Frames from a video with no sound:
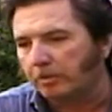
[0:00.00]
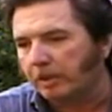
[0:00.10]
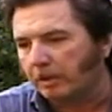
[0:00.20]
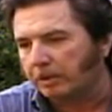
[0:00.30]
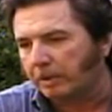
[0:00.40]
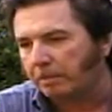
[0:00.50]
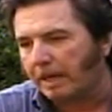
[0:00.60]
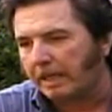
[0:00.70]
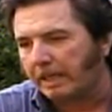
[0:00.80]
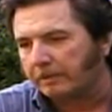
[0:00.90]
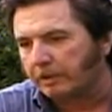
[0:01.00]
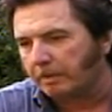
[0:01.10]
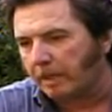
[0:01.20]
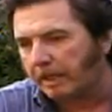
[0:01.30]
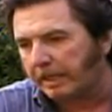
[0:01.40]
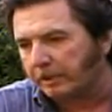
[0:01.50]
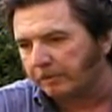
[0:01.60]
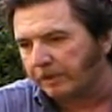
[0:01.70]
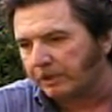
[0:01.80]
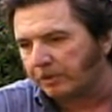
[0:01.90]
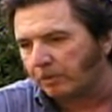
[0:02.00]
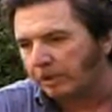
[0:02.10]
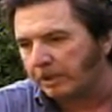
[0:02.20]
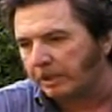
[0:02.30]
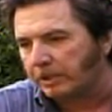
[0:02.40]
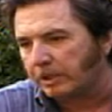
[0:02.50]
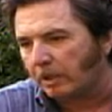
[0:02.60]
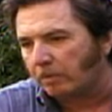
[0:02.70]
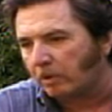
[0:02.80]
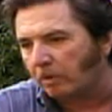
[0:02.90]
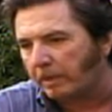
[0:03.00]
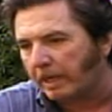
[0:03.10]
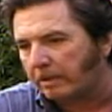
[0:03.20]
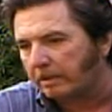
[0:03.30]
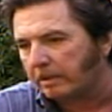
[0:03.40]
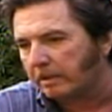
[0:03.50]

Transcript: to them because you might have somebody else fishing with you that you don't know about.